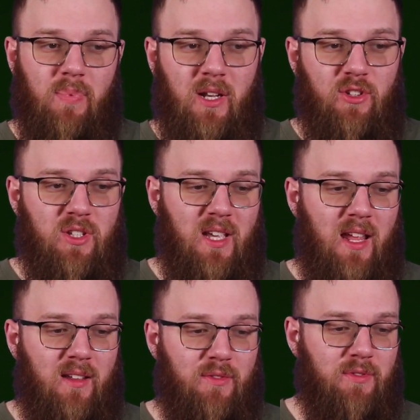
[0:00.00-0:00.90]
it just
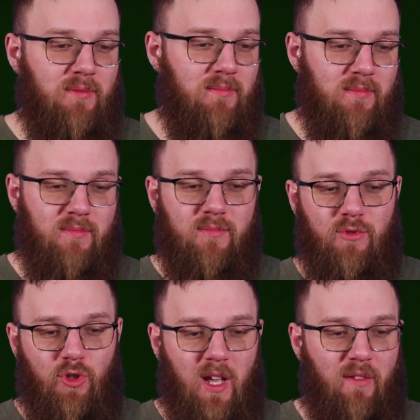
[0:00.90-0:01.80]
kind of
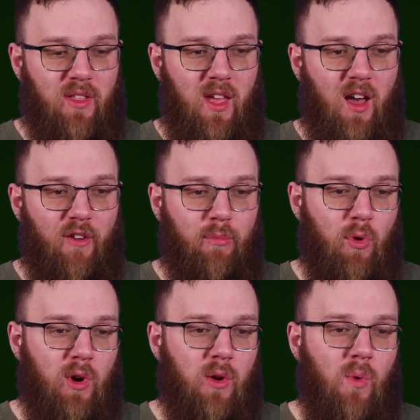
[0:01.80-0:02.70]
shook everything off
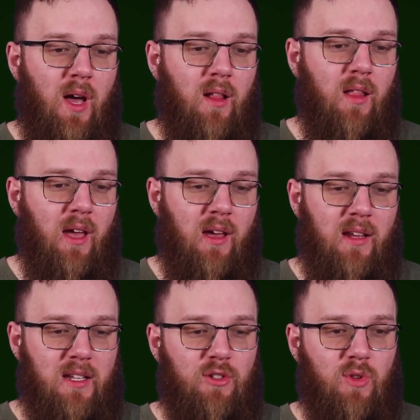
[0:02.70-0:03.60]
pretty well.
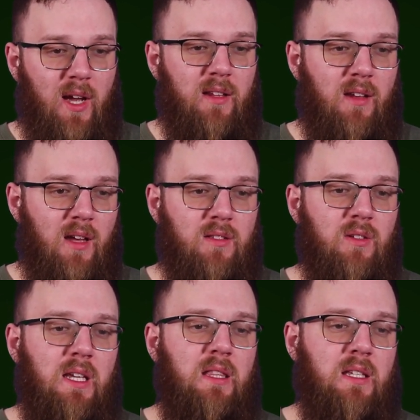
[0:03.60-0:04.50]
I did try not
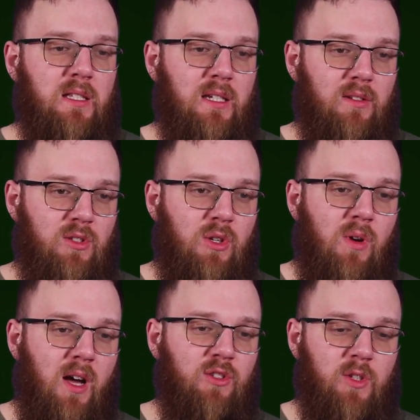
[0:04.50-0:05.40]
to get this thing too
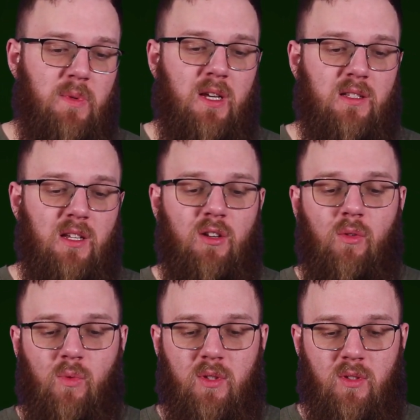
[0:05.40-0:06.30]
hot just because I
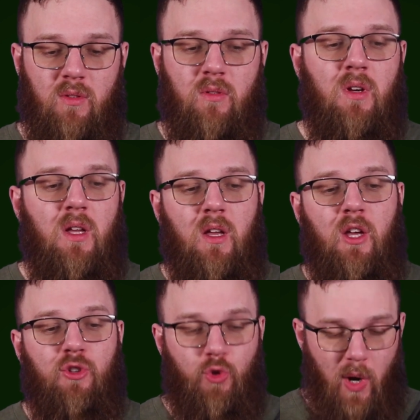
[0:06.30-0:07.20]
don't want to
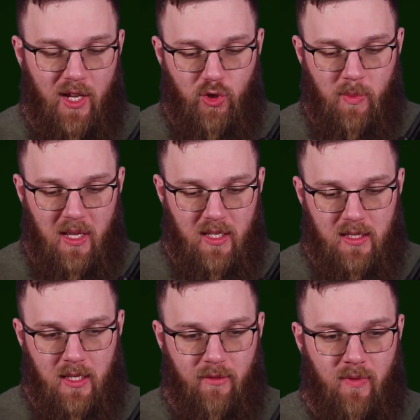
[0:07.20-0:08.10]
try to make
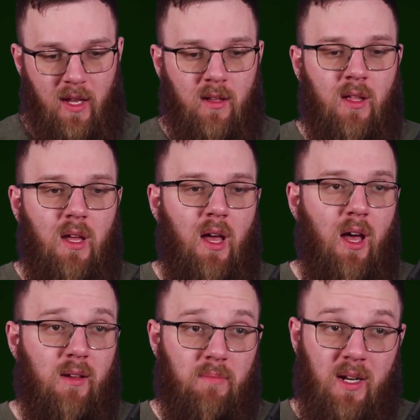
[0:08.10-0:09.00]
this thing fail,
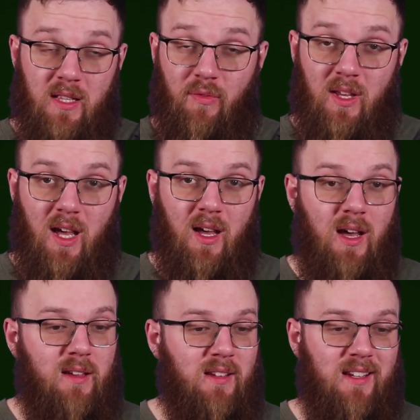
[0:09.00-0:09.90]
but it definitely got
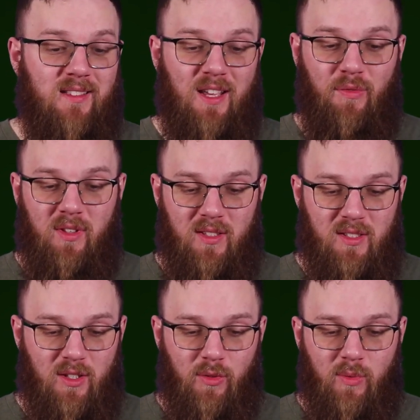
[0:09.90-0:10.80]
hot and it definitely
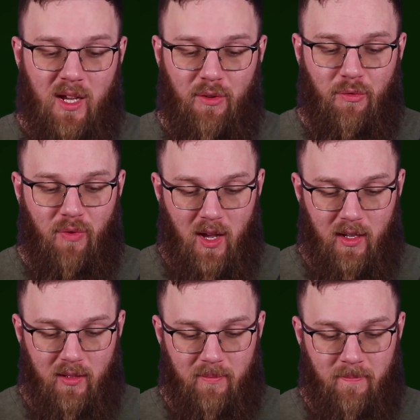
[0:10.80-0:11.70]
still ran
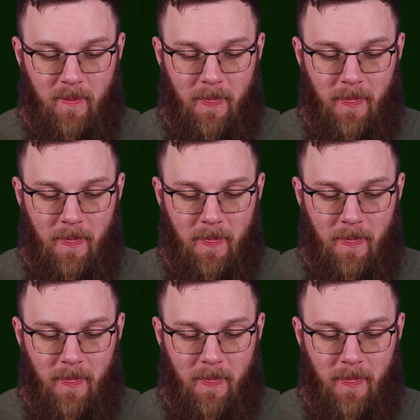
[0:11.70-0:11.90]
fine.